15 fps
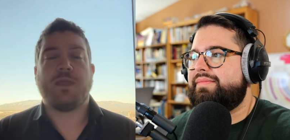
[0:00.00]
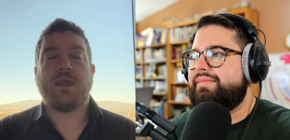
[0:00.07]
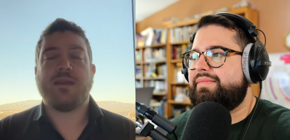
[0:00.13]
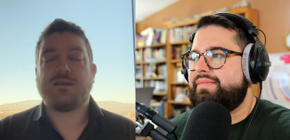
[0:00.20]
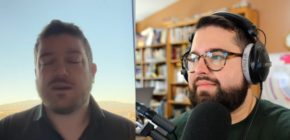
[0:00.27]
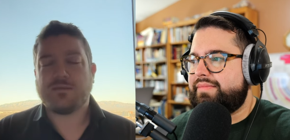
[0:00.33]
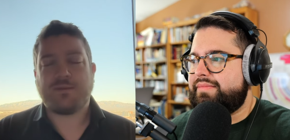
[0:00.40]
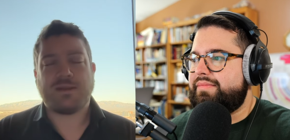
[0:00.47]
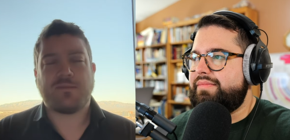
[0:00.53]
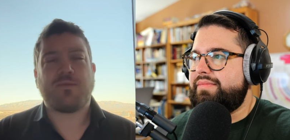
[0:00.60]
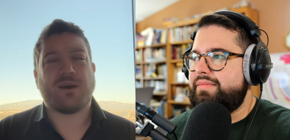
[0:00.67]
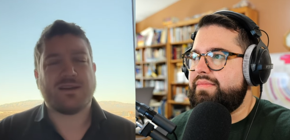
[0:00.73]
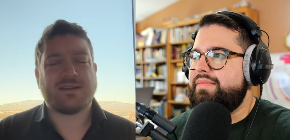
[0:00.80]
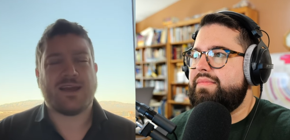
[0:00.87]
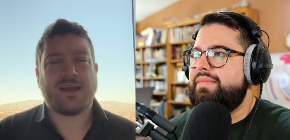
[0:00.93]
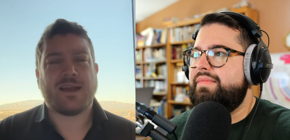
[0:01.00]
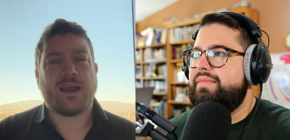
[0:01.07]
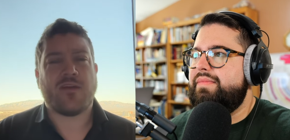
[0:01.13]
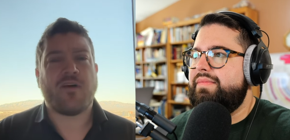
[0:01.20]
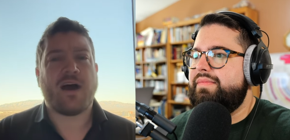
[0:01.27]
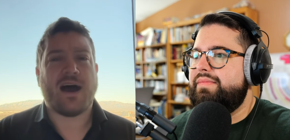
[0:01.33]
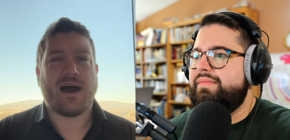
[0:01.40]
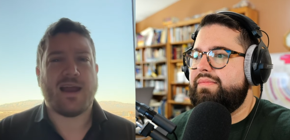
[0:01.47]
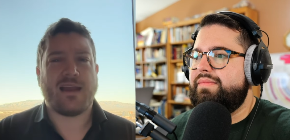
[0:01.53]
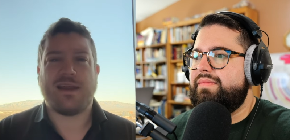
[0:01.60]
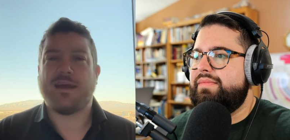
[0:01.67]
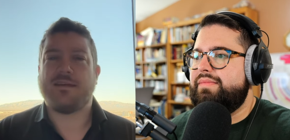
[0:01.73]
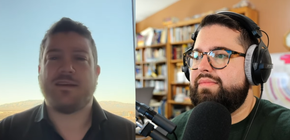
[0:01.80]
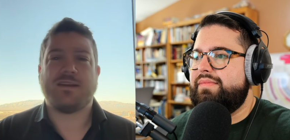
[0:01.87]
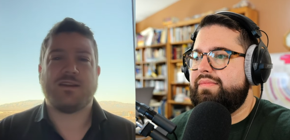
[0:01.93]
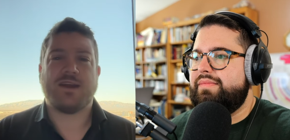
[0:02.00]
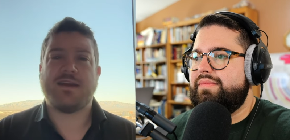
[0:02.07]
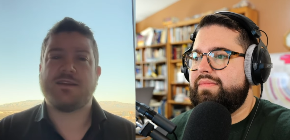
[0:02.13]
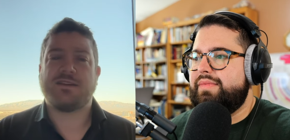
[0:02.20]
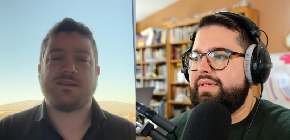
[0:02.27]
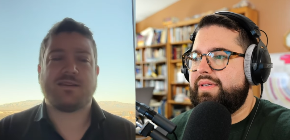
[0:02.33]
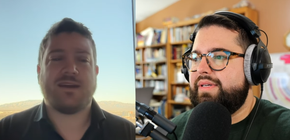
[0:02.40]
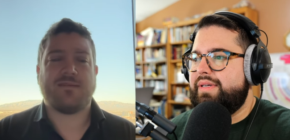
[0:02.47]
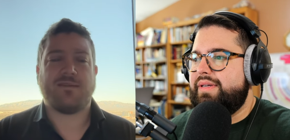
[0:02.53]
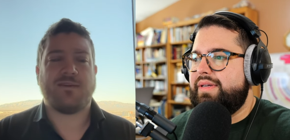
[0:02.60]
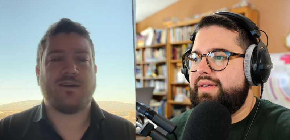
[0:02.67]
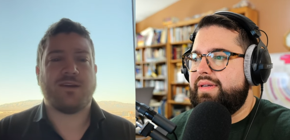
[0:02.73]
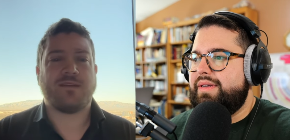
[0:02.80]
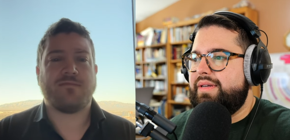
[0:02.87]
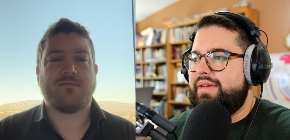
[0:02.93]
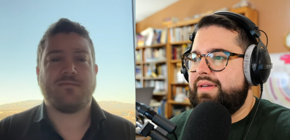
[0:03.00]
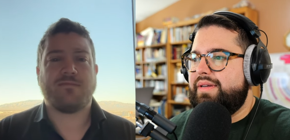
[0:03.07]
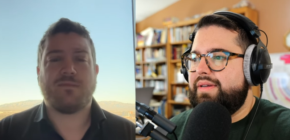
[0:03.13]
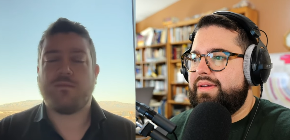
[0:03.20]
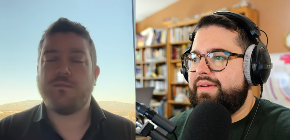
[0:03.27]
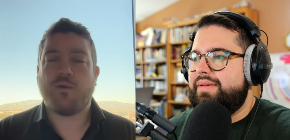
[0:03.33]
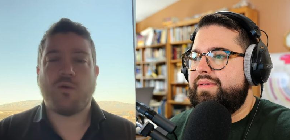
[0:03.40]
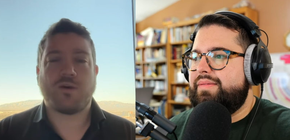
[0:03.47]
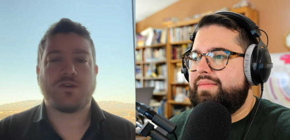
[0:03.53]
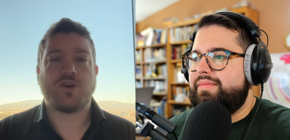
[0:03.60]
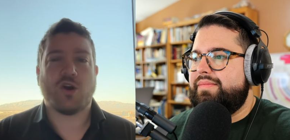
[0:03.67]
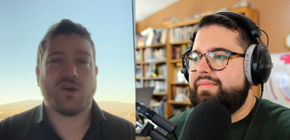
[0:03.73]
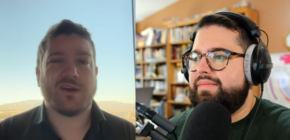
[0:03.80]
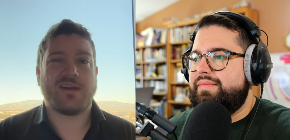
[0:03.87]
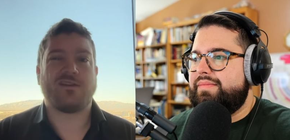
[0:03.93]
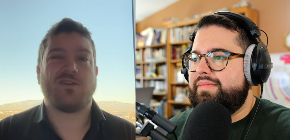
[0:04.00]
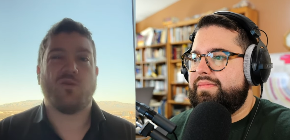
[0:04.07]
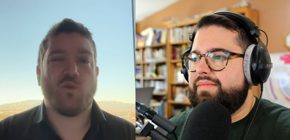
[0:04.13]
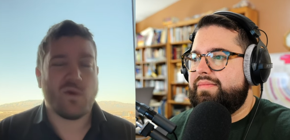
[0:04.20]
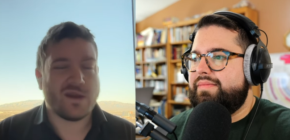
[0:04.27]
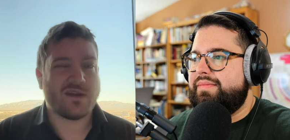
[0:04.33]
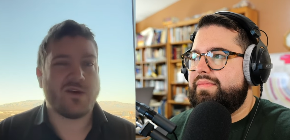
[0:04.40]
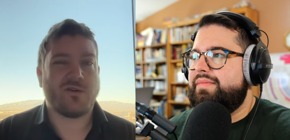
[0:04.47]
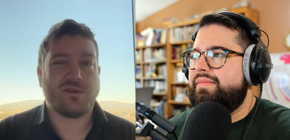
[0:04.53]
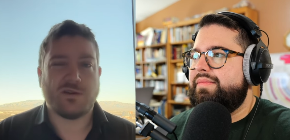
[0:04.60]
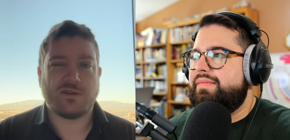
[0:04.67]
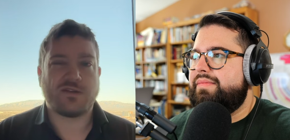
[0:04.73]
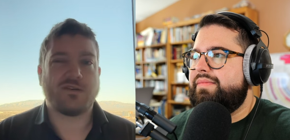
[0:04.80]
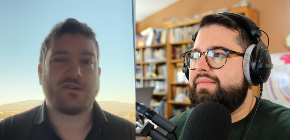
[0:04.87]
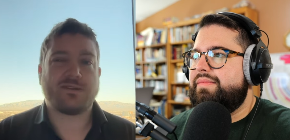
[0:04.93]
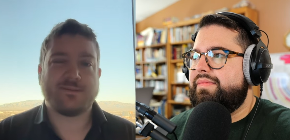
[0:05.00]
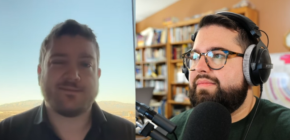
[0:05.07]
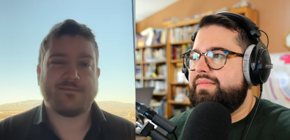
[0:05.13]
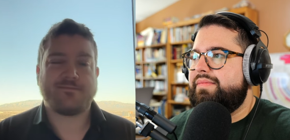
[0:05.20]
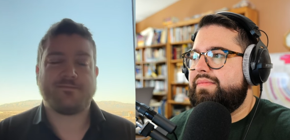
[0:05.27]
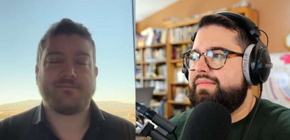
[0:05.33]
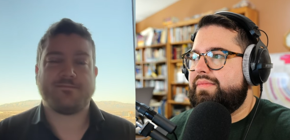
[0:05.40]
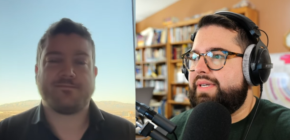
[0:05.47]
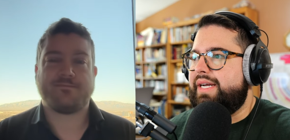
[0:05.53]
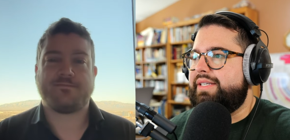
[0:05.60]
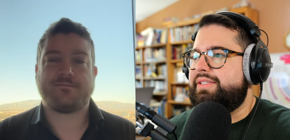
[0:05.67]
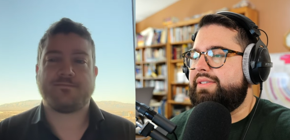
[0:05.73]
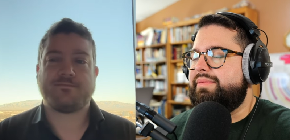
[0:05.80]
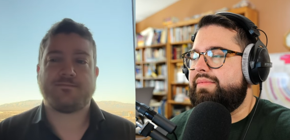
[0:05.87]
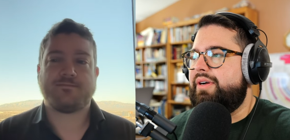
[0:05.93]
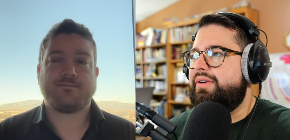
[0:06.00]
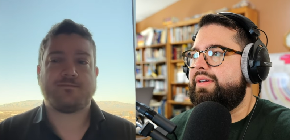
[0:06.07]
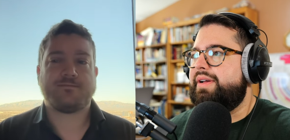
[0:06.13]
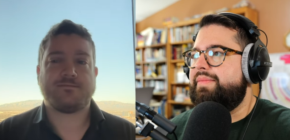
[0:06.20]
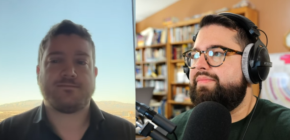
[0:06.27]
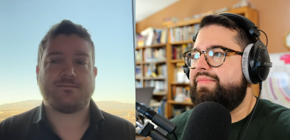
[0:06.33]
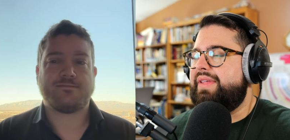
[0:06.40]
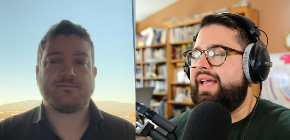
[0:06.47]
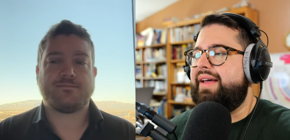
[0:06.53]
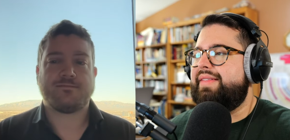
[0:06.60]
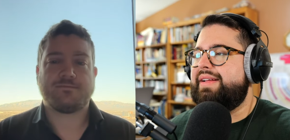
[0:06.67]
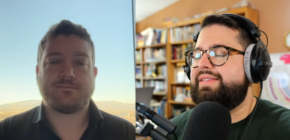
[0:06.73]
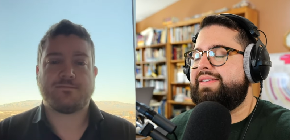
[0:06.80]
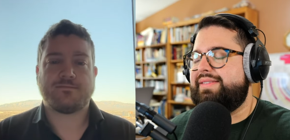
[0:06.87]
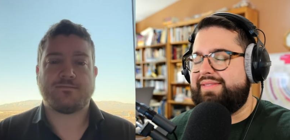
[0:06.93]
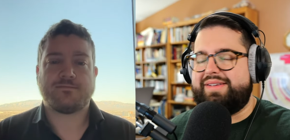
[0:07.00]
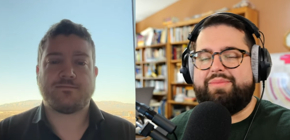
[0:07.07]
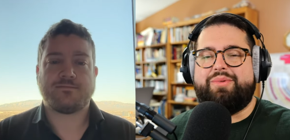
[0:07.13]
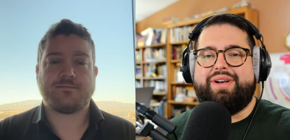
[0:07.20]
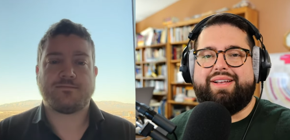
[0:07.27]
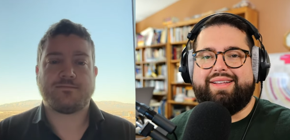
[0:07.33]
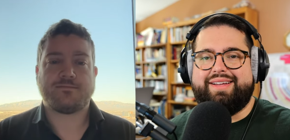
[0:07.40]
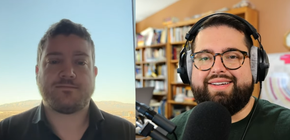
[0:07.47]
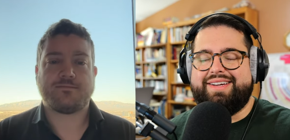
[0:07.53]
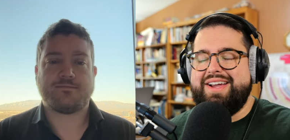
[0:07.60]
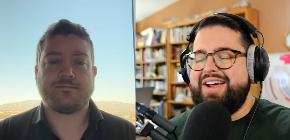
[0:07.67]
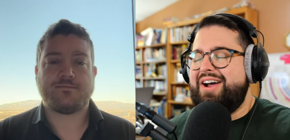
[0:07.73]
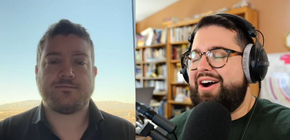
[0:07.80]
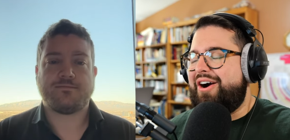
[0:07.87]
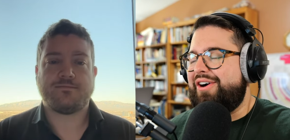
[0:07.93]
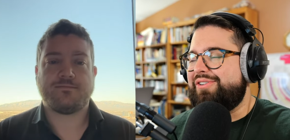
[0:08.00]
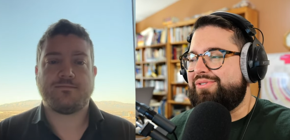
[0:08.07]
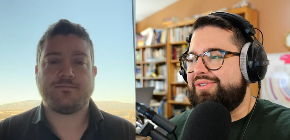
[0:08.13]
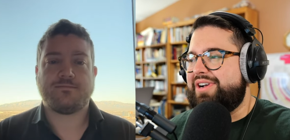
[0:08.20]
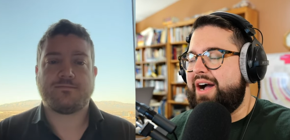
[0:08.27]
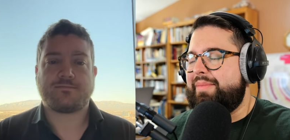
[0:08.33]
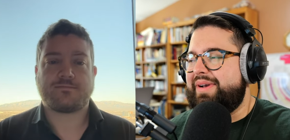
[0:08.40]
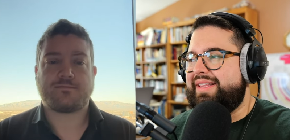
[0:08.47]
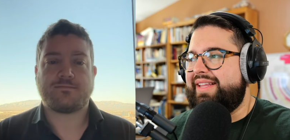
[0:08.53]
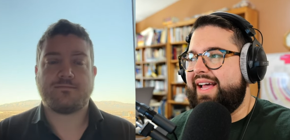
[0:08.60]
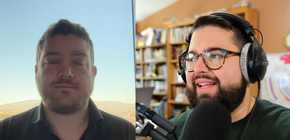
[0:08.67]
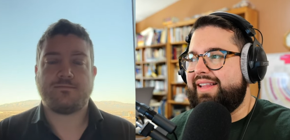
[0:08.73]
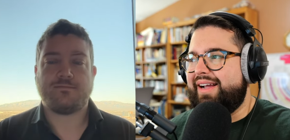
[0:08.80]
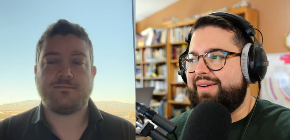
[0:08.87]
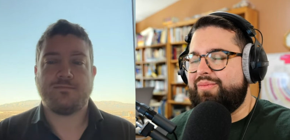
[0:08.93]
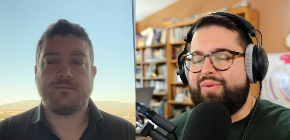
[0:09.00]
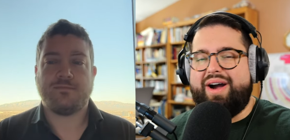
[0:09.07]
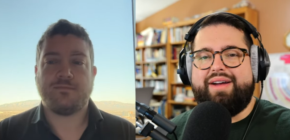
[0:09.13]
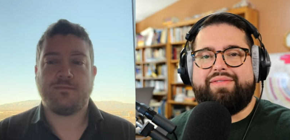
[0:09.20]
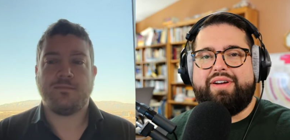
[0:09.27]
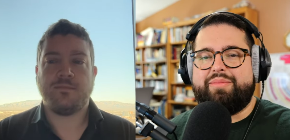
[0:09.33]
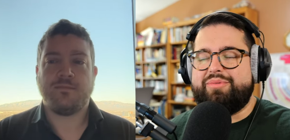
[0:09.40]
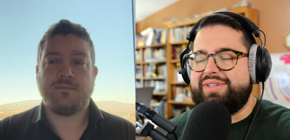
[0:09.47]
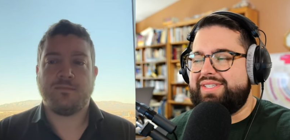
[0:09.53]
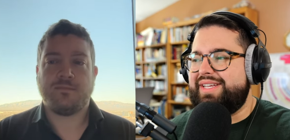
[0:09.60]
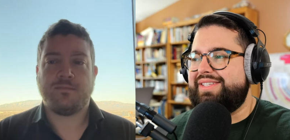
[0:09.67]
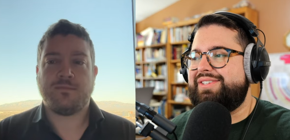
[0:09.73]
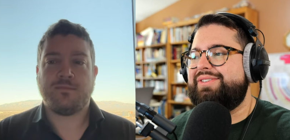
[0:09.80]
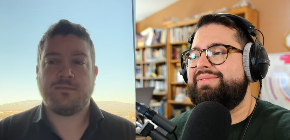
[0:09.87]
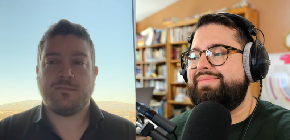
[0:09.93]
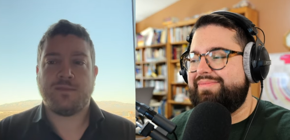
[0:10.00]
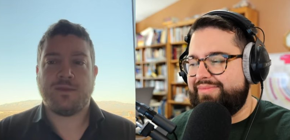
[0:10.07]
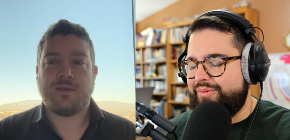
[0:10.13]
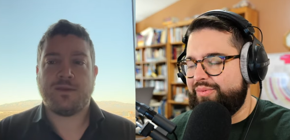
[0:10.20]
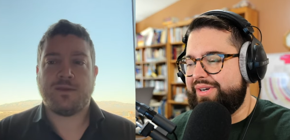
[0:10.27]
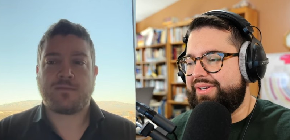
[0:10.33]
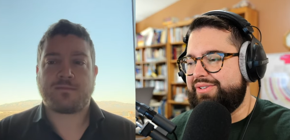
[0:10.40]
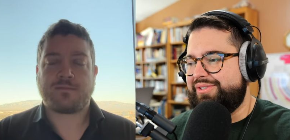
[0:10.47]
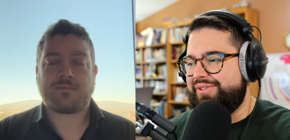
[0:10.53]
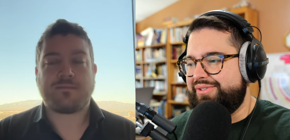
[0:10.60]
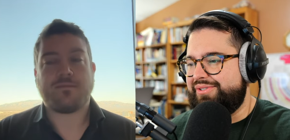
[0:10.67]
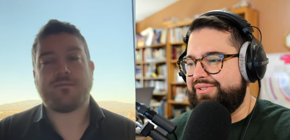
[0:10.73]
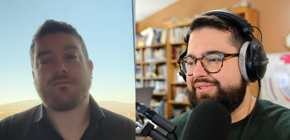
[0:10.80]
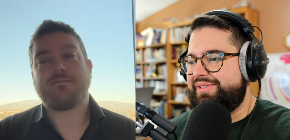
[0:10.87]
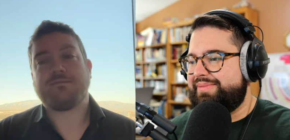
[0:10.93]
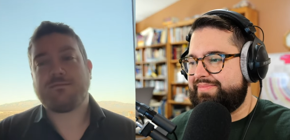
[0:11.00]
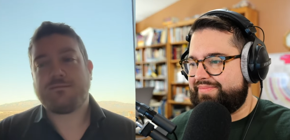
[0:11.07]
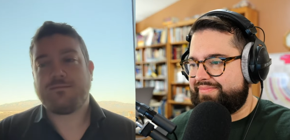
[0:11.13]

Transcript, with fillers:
Speaker 1: it does make the price tag kind of high. I think it, it's just definitely going to more target the window users.
Speaker 2: Gotcha. Okay. Yeah, and that's someone in the article commented that like, why fingerprint sensor? Windows users.